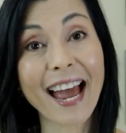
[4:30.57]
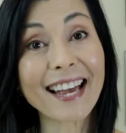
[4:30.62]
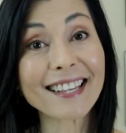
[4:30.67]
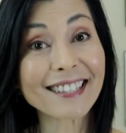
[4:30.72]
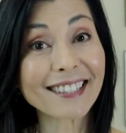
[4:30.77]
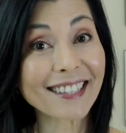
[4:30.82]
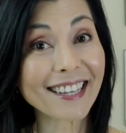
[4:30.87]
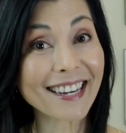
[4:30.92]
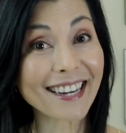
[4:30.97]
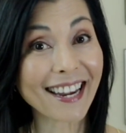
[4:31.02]

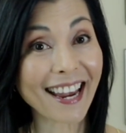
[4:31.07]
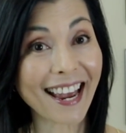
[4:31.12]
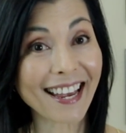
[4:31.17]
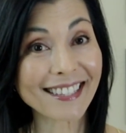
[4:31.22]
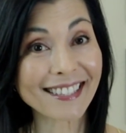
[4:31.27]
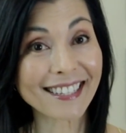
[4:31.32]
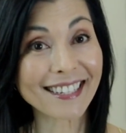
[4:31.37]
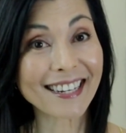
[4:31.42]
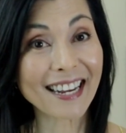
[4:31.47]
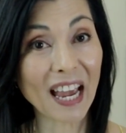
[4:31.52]
Azelaic
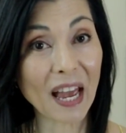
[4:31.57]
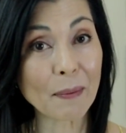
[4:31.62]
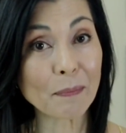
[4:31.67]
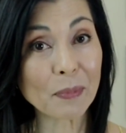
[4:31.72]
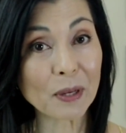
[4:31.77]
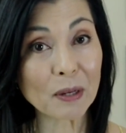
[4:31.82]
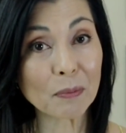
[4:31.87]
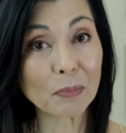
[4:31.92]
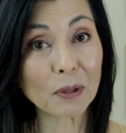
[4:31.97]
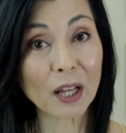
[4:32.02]
acid can
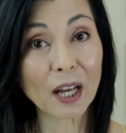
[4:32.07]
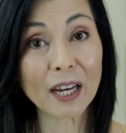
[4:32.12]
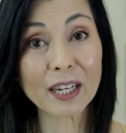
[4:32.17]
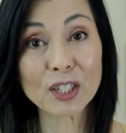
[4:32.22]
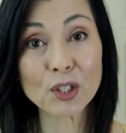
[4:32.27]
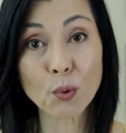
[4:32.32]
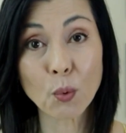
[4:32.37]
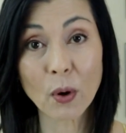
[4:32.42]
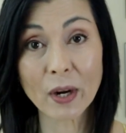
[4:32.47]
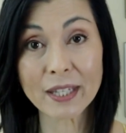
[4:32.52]
be
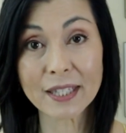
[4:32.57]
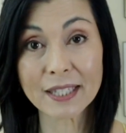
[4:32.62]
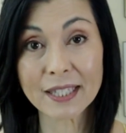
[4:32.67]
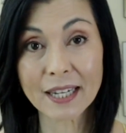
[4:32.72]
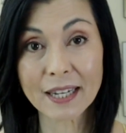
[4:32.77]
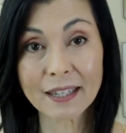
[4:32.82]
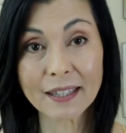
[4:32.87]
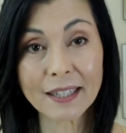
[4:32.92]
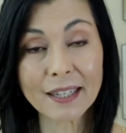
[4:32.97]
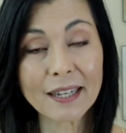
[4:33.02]
applied twice
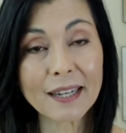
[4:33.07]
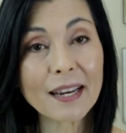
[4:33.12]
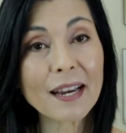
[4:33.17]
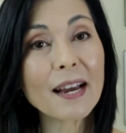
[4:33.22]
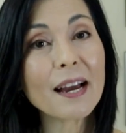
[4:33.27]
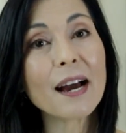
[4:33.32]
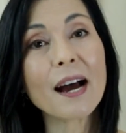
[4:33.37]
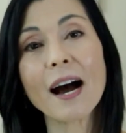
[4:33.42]
daily.